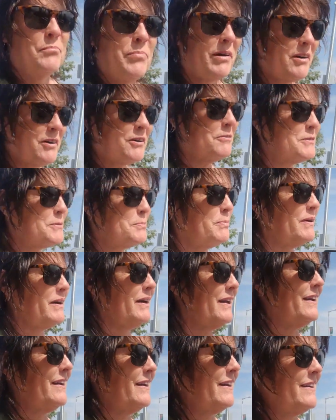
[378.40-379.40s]
Burger was
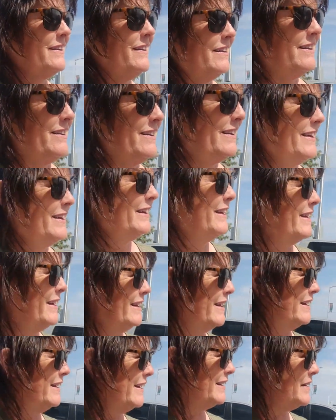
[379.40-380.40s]
pretty good.
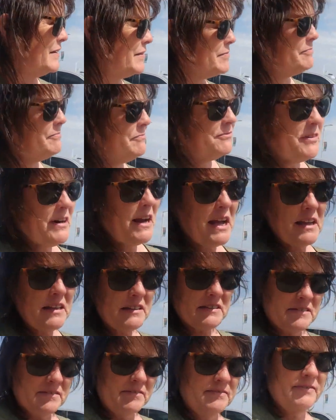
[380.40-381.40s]
Um,
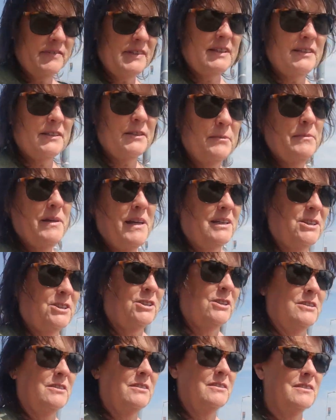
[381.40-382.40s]
fries, not so much.
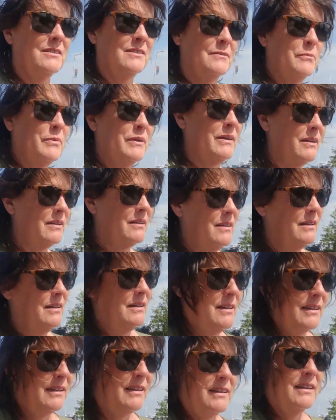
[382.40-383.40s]
But
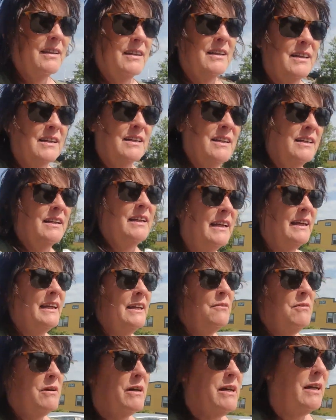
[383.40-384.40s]

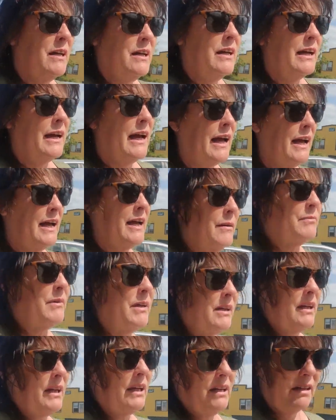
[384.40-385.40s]
anyway, I'm
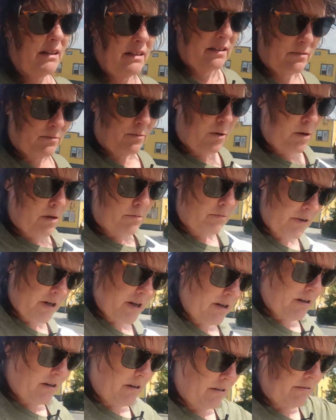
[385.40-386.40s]
going to get on the
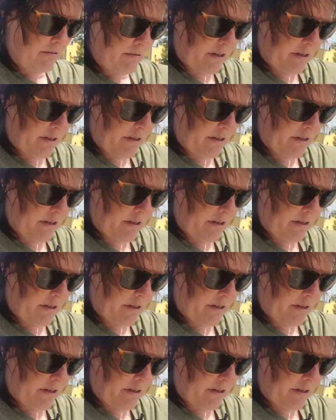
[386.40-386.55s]
road.